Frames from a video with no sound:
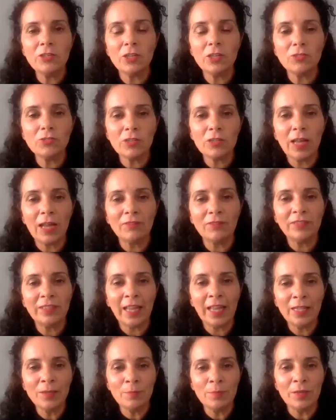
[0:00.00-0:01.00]
children have
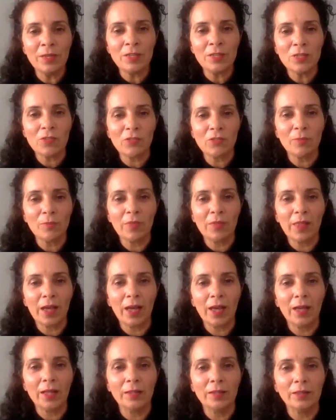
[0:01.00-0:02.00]
nightmares from
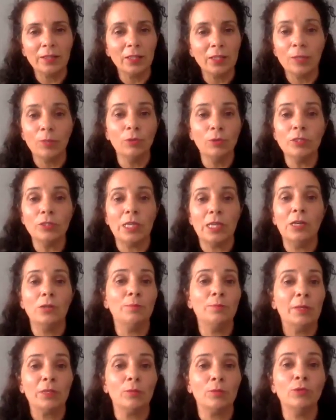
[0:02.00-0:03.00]
that? They
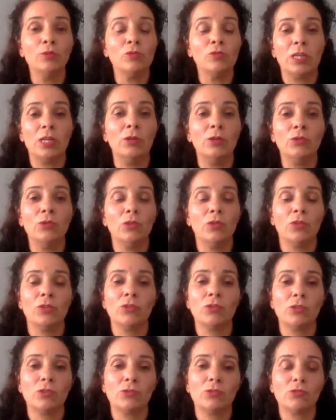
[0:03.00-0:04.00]
won't tell you that
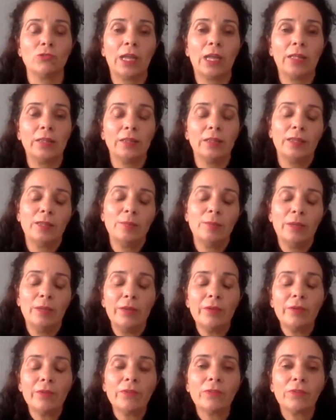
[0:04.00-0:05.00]
their children had
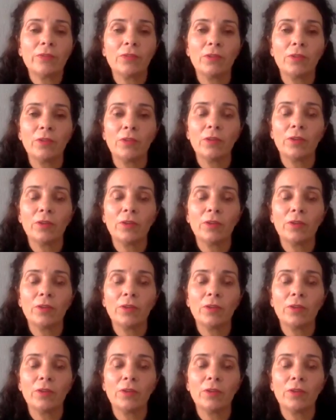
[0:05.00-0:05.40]
nightmares.